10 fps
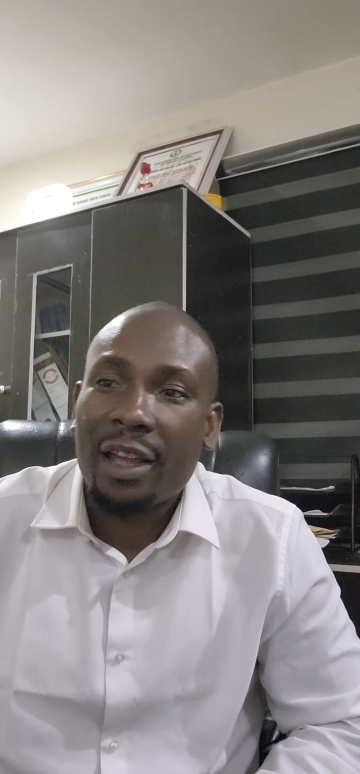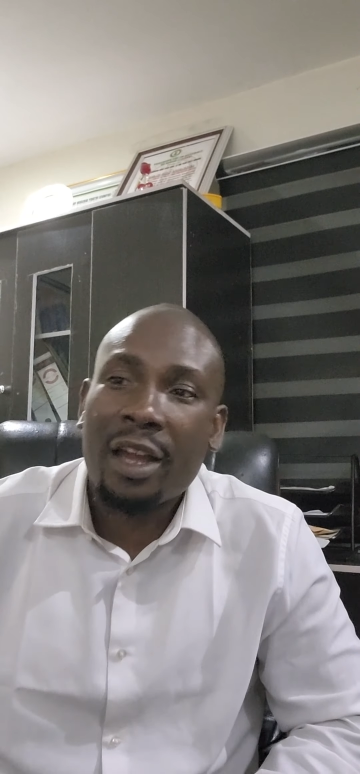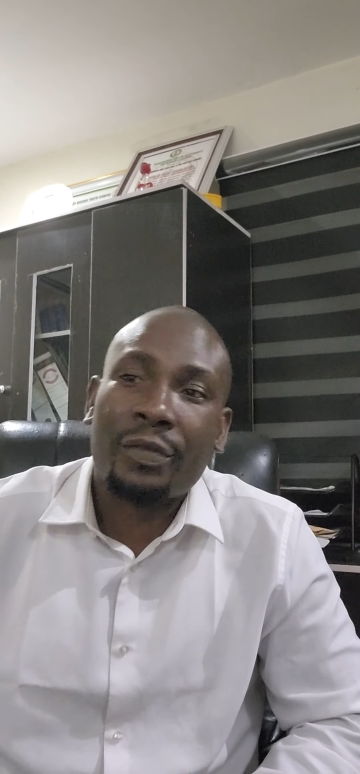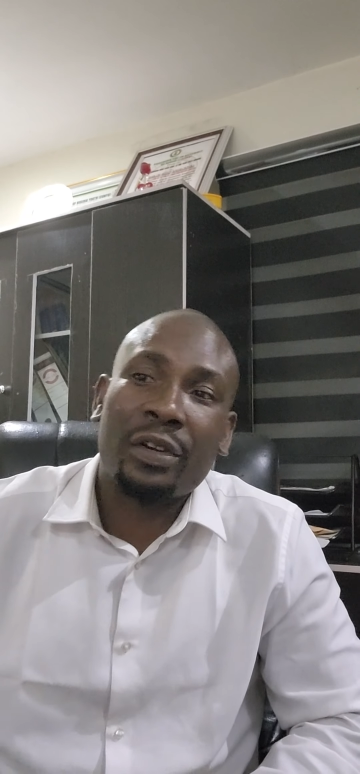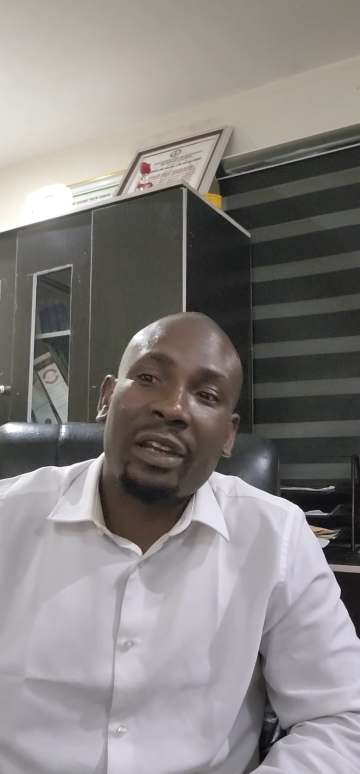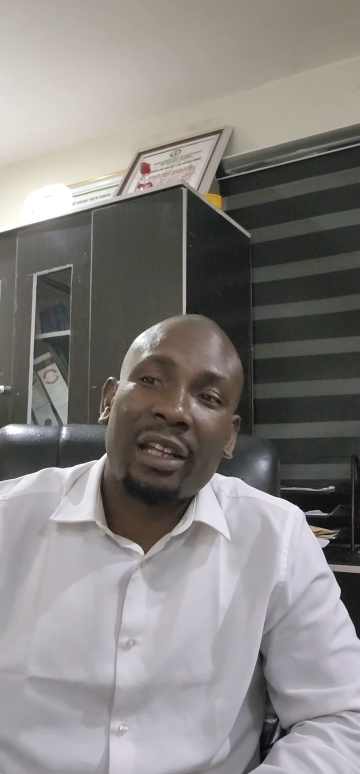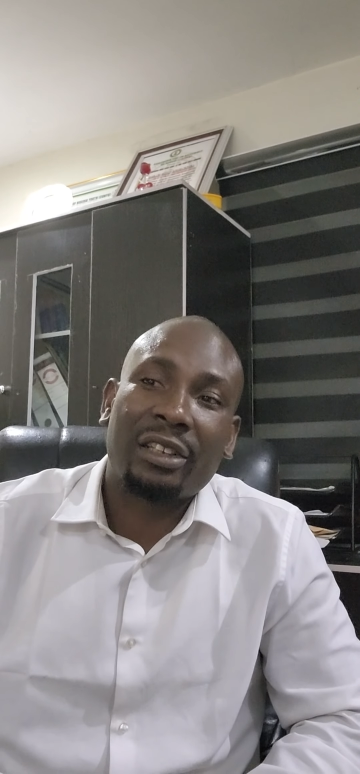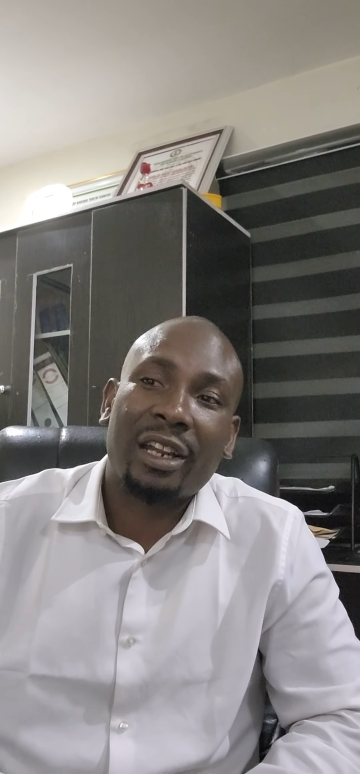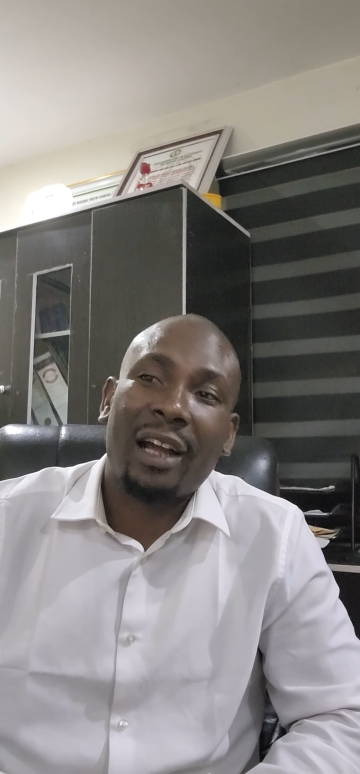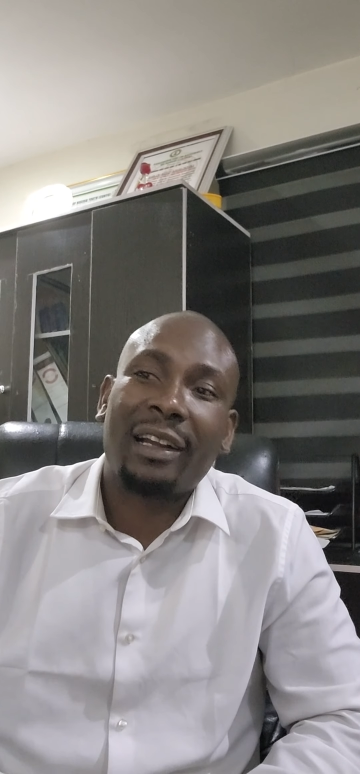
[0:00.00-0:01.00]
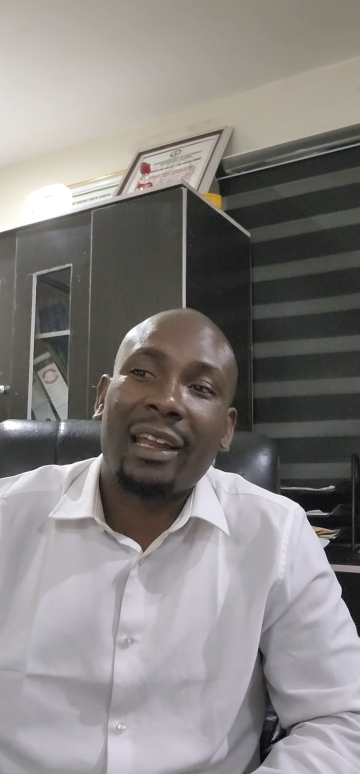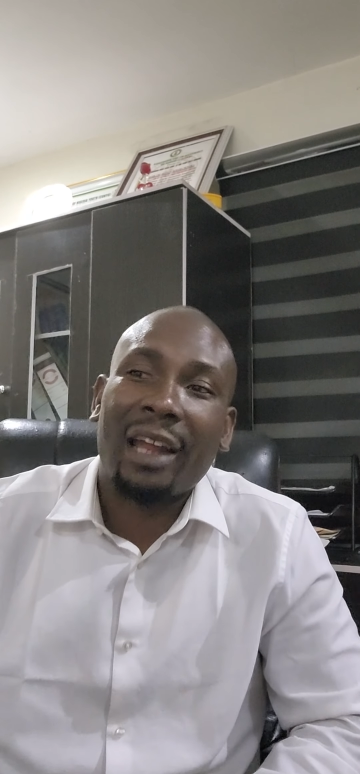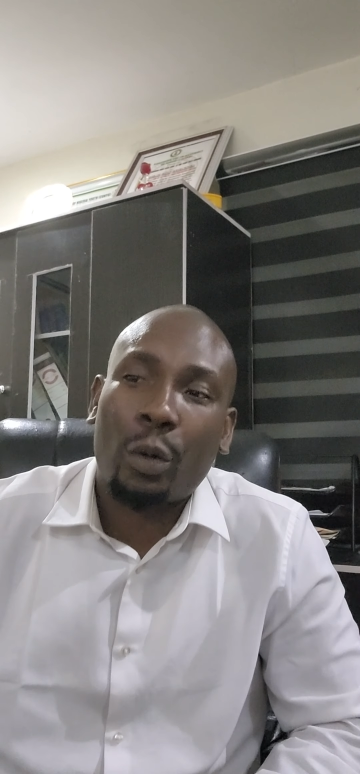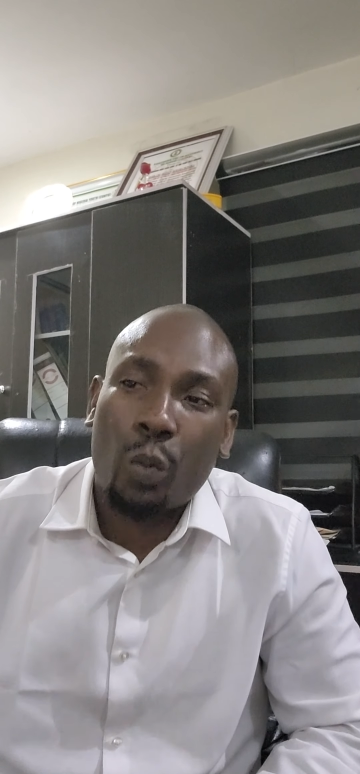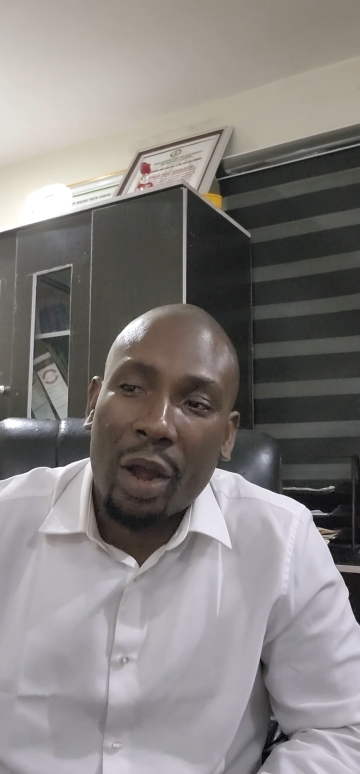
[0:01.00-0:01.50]
every Nigerian
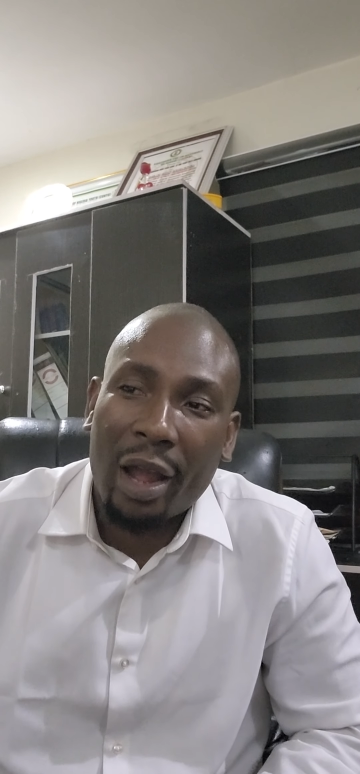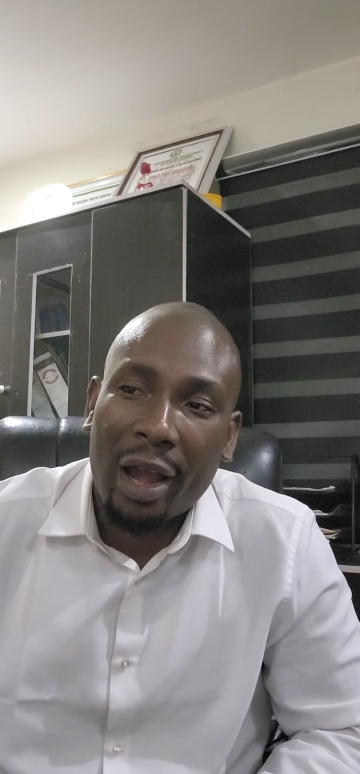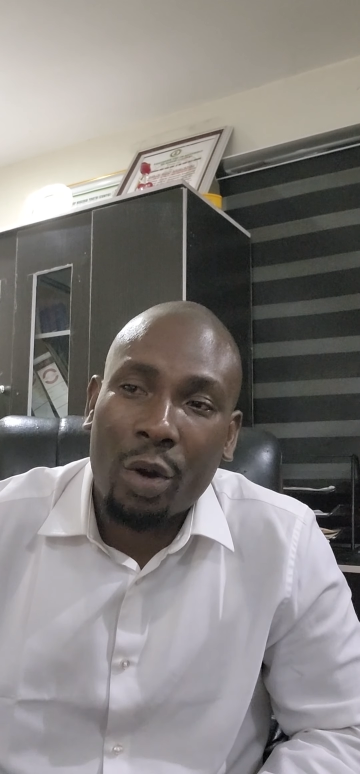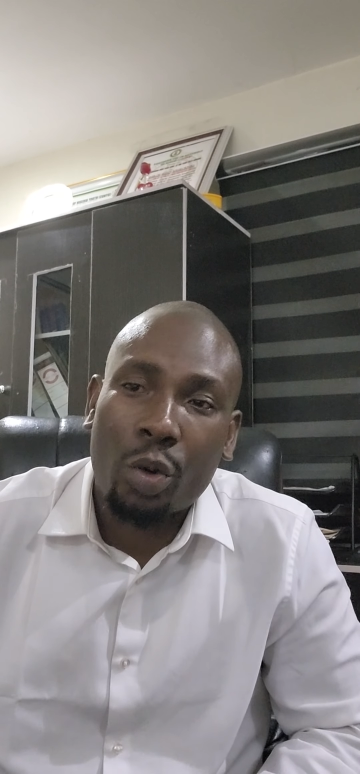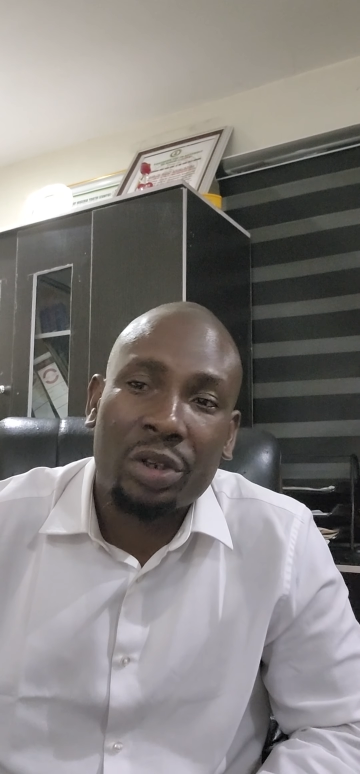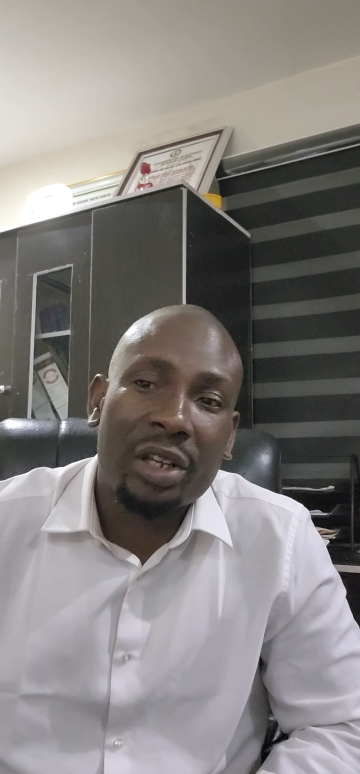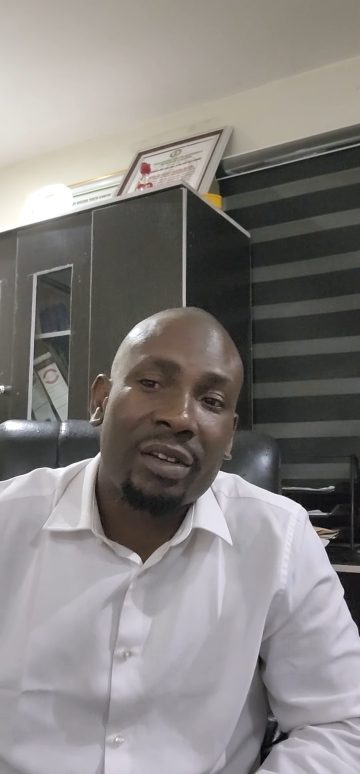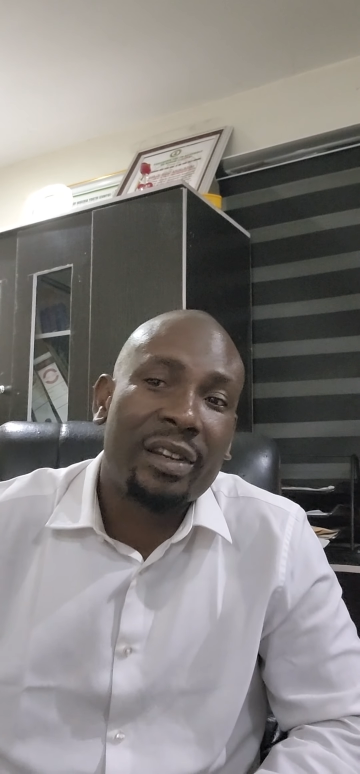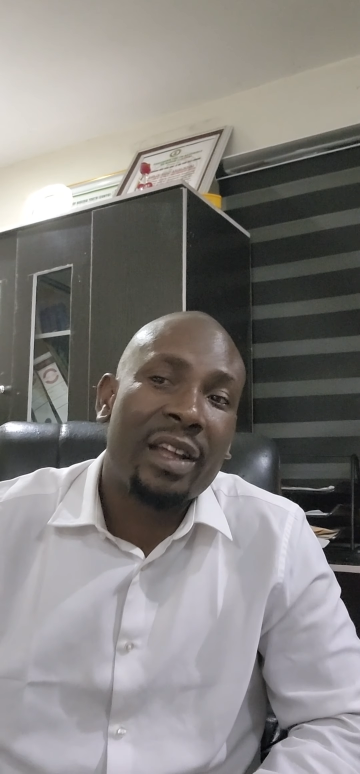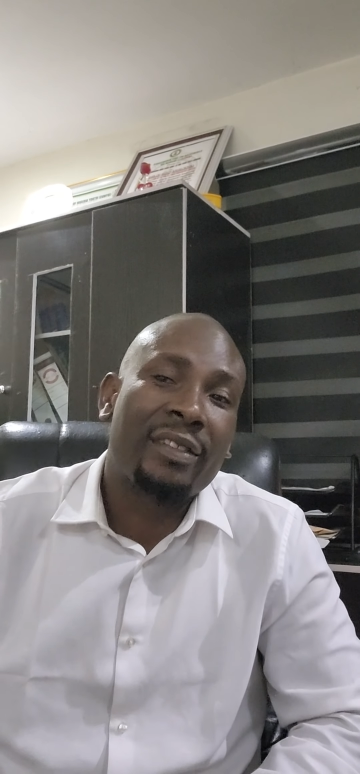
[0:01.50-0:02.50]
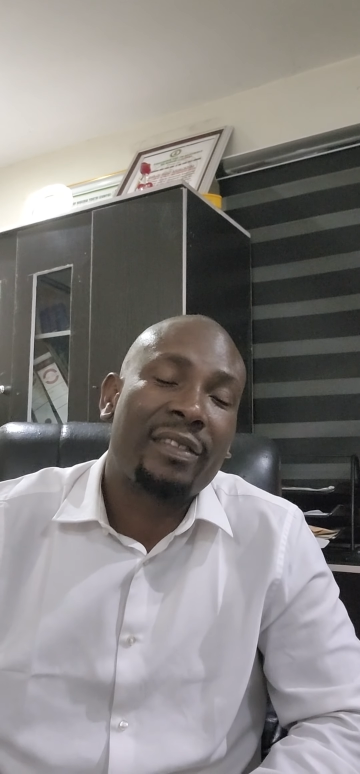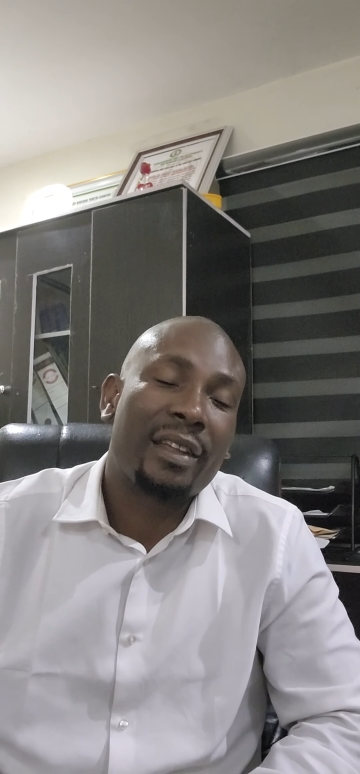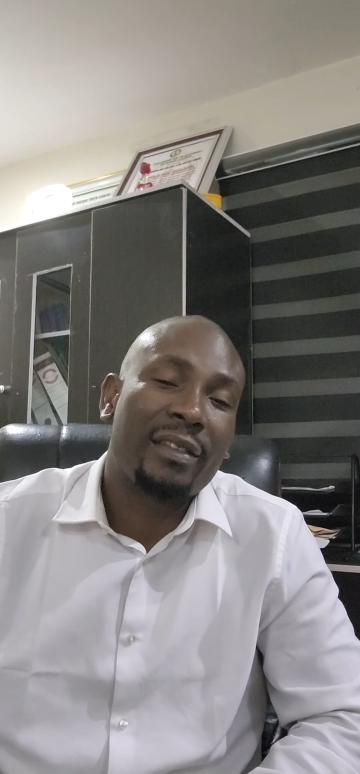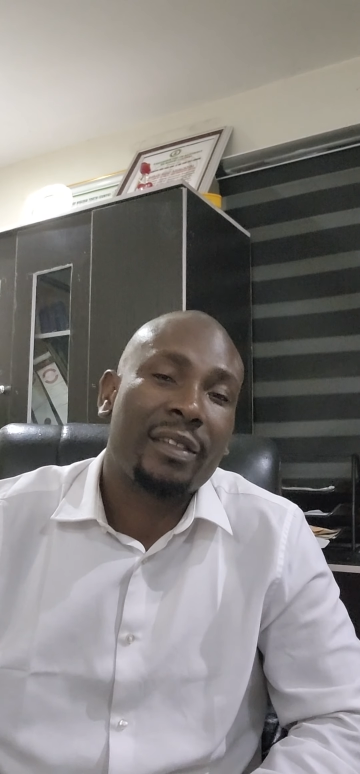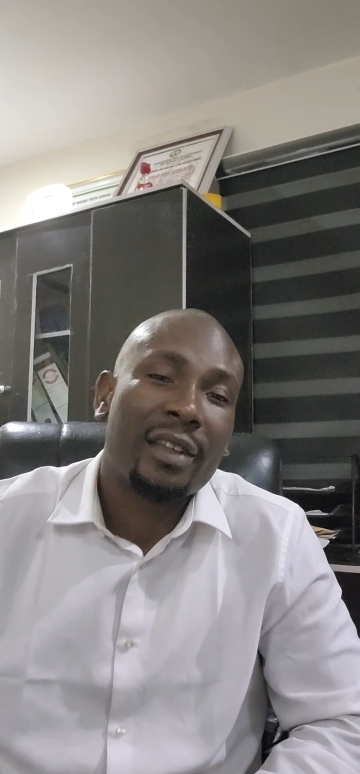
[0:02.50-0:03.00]
can acquire and own a real
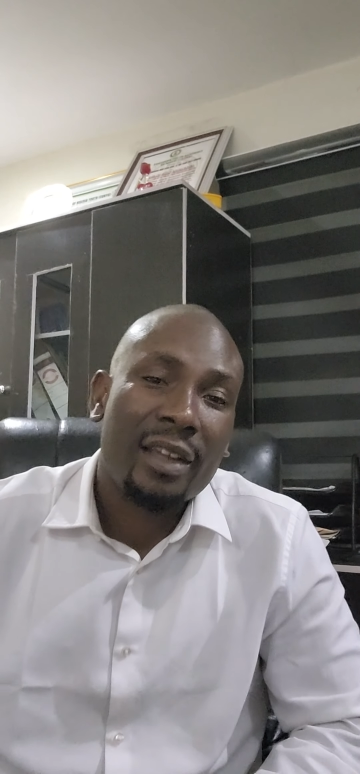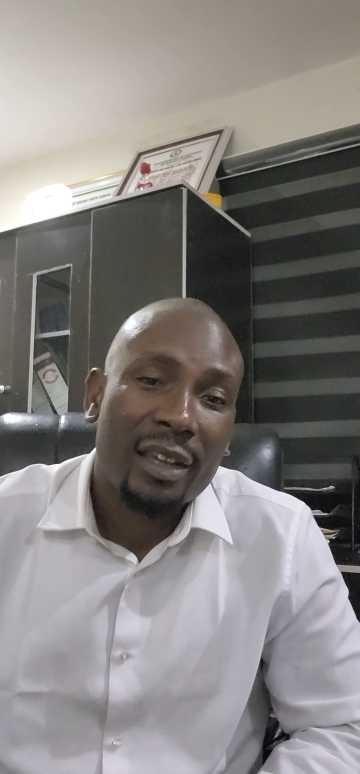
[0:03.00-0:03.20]
estate